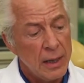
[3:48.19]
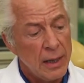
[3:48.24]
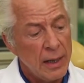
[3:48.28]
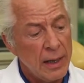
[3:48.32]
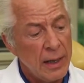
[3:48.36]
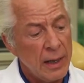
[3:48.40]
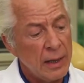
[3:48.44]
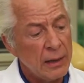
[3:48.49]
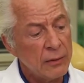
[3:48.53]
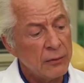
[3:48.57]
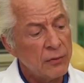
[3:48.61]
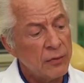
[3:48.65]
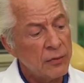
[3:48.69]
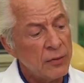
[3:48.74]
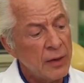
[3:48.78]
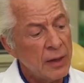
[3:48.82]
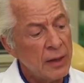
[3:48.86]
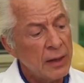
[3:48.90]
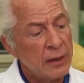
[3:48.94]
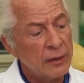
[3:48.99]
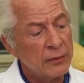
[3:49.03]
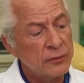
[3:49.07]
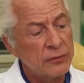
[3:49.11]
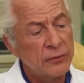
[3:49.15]
And
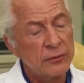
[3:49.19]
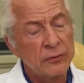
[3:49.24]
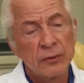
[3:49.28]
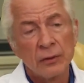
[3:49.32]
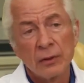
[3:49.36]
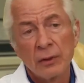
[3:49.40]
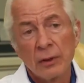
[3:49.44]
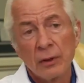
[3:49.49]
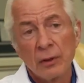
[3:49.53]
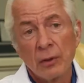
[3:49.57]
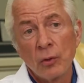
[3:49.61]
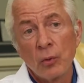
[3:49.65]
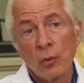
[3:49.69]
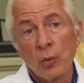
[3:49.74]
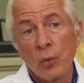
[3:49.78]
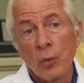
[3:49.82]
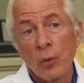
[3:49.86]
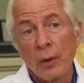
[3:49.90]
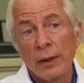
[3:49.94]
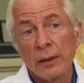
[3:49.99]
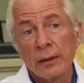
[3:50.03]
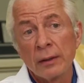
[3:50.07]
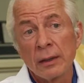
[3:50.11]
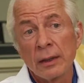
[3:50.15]
thus,
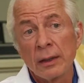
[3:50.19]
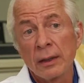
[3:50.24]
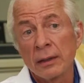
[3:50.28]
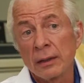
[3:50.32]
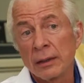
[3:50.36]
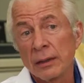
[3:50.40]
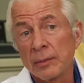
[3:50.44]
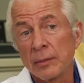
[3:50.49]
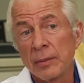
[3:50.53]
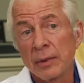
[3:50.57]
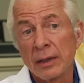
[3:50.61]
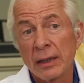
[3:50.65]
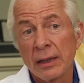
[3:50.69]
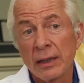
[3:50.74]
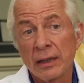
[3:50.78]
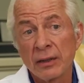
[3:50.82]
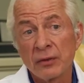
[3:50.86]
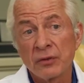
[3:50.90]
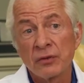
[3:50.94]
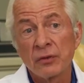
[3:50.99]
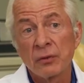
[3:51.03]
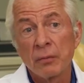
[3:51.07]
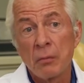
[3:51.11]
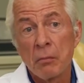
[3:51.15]
one
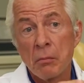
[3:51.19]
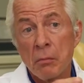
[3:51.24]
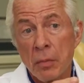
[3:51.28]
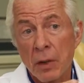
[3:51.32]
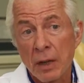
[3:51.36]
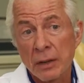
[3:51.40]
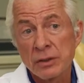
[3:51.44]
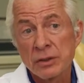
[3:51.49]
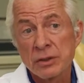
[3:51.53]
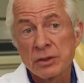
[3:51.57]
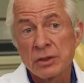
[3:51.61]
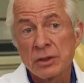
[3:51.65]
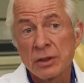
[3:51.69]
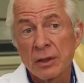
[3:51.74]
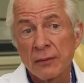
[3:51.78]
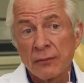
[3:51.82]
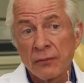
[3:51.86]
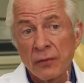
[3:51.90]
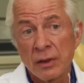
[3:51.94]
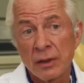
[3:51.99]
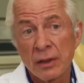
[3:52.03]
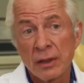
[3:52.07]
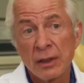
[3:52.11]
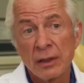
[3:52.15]
eliminates much
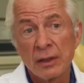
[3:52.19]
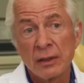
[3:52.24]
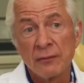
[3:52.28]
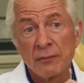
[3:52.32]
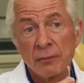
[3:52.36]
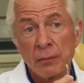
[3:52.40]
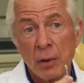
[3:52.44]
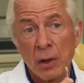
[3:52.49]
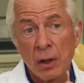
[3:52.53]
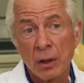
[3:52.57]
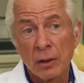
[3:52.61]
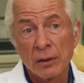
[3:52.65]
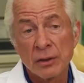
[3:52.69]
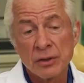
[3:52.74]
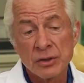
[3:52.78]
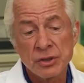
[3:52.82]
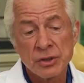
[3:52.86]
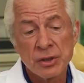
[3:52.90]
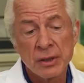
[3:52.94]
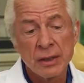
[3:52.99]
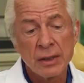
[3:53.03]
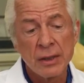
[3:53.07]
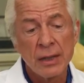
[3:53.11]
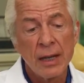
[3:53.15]
of the need of
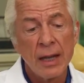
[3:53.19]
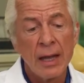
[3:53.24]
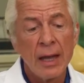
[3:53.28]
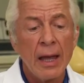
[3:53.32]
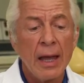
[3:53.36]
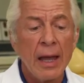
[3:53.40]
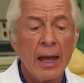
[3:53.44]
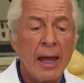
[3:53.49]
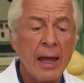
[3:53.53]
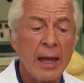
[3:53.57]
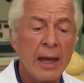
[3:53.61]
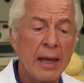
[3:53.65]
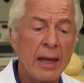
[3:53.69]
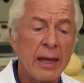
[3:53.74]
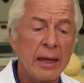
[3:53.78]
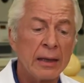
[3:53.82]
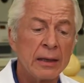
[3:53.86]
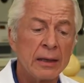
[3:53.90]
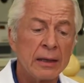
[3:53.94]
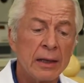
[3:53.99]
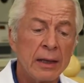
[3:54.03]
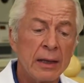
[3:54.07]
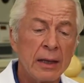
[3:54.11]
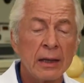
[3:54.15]
polishing
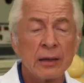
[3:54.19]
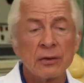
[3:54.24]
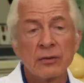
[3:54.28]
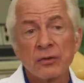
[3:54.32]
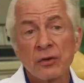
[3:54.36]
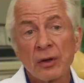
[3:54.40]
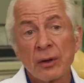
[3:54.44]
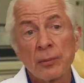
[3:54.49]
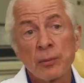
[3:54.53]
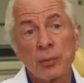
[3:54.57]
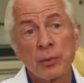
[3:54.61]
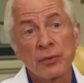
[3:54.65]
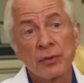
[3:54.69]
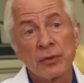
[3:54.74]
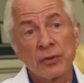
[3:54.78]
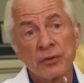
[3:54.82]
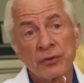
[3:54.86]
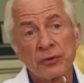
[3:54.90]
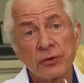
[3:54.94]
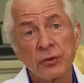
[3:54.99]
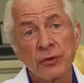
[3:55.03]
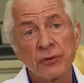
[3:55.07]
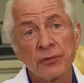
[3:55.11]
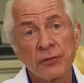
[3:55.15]
and ends up with a
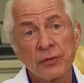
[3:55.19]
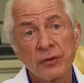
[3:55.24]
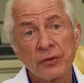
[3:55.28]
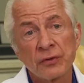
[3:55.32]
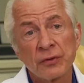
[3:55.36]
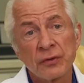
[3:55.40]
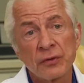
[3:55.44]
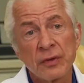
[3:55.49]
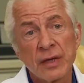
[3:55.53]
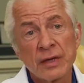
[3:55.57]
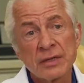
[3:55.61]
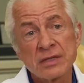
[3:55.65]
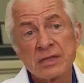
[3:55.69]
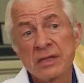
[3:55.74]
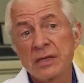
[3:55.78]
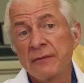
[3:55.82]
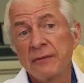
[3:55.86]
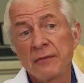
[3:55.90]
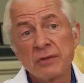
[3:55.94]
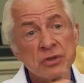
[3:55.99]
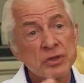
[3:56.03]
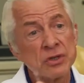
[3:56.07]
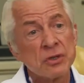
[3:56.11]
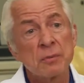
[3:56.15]
surface that's
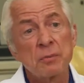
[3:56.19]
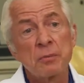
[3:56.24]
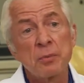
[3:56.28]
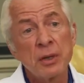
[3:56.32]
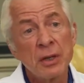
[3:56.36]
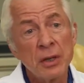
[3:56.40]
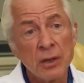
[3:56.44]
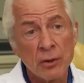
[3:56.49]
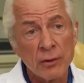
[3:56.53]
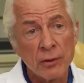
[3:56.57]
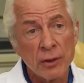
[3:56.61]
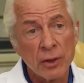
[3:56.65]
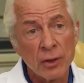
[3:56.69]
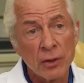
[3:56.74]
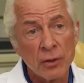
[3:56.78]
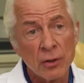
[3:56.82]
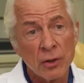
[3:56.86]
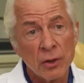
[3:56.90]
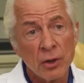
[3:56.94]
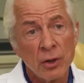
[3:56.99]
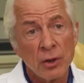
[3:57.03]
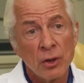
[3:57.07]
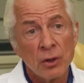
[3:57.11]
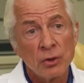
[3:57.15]
even superior
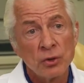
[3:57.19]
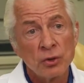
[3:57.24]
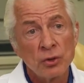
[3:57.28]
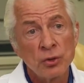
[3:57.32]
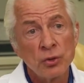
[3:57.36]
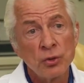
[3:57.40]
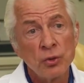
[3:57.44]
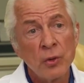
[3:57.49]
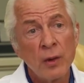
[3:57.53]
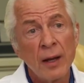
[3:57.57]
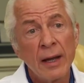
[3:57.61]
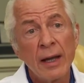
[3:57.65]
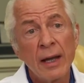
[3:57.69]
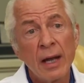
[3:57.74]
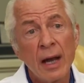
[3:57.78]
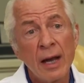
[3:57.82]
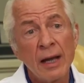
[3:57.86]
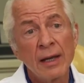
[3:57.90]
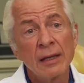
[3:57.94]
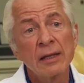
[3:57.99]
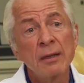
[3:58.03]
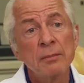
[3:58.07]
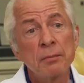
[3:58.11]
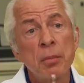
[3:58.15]
to a
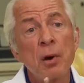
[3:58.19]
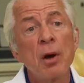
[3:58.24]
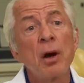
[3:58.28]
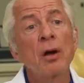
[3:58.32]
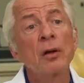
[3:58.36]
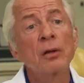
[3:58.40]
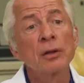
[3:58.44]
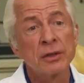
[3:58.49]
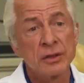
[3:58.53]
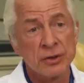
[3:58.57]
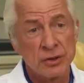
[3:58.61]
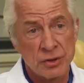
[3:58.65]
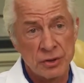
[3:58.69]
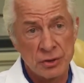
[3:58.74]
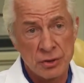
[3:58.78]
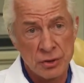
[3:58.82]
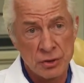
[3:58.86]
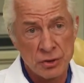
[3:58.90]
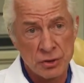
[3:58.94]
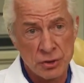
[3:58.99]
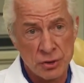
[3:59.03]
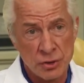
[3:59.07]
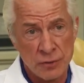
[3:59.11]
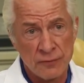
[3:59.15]
highly polished
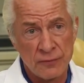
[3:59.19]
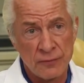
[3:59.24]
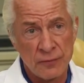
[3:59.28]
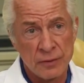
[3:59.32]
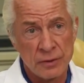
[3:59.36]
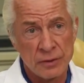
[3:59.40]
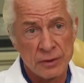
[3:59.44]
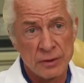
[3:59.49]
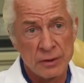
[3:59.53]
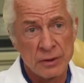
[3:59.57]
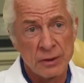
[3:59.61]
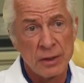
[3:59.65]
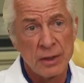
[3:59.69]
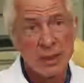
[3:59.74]
surface.